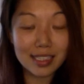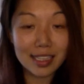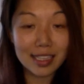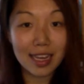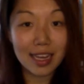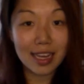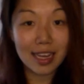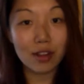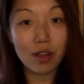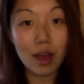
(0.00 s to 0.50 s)

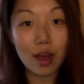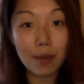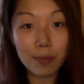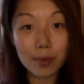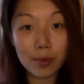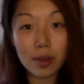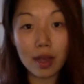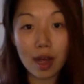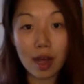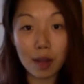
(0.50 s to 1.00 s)
It'll
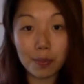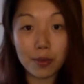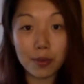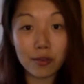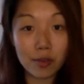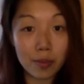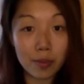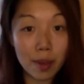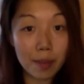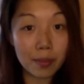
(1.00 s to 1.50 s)
help you
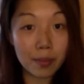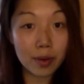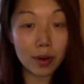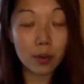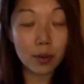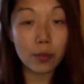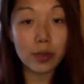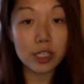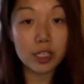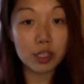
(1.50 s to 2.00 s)
remember which
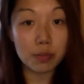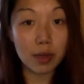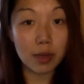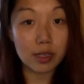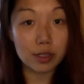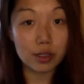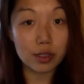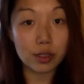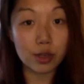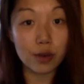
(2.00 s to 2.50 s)
muscles
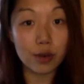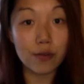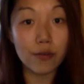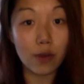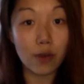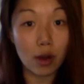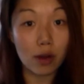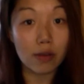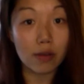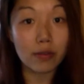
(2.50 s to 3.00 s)
are
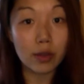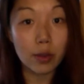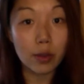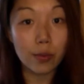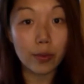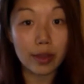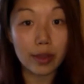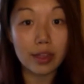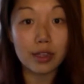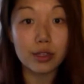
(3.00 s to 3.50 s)
involved with the
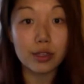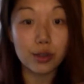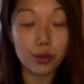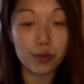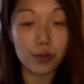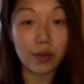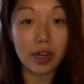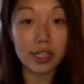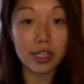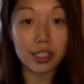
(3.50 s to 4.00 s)
two
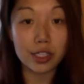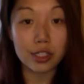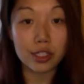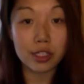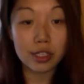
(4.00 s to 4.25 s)
functions.